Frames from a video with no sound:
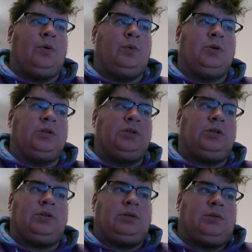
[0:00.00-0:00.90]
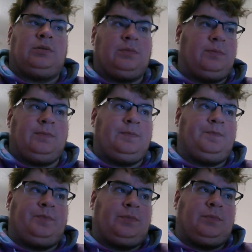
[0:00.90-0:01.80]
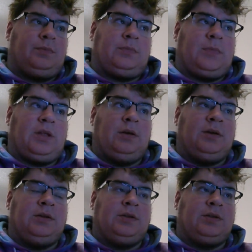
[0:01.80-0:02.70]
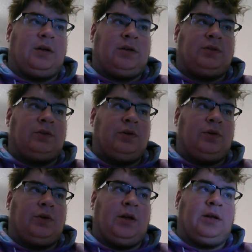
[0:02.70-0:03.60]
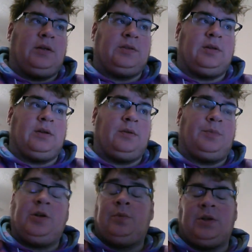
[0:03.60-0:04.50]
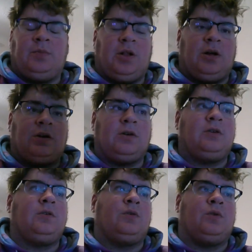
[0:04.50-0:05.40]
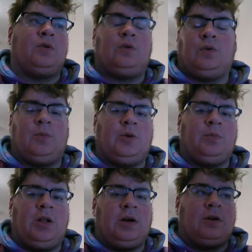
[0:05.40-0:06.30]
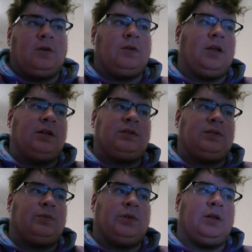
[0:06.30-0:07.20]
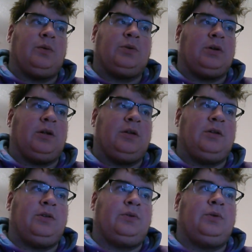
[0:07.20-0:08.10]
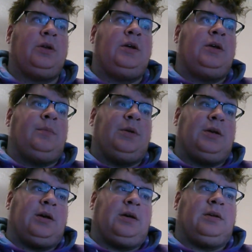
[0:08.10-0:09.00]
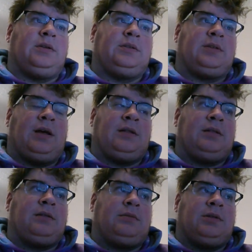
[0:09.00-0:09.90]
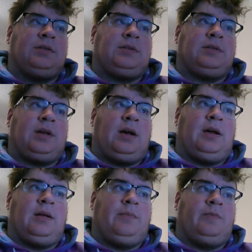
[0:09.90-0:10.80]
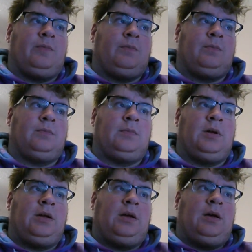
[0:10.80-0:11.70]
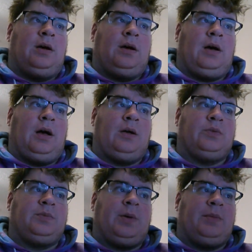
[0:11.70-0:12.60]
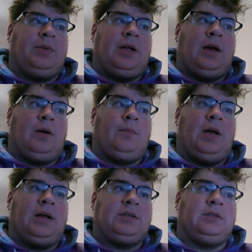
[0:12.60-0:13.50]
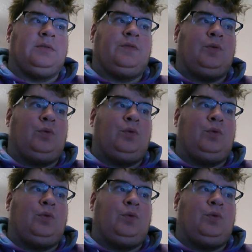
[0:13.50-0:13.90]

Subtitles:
which is also known as a puberty blocker or hormone blocker. That's what they were trying to do, because at this time I was pumping out massive